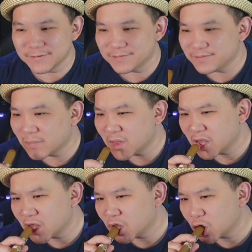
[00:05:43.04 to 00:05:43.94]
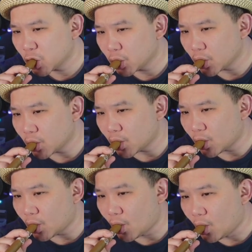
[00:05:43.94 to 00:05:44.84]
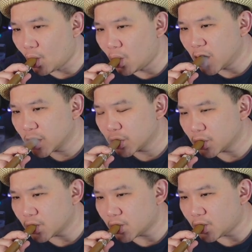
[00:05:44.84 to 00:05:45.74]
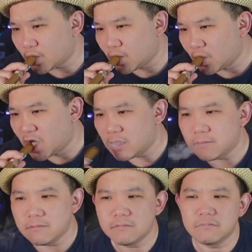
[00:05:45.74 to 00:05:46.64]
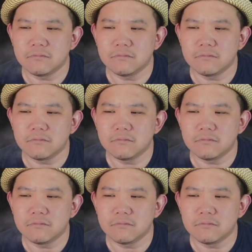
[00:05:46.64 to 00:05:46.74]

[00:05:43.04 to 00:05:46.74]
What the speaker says: Nothing is said.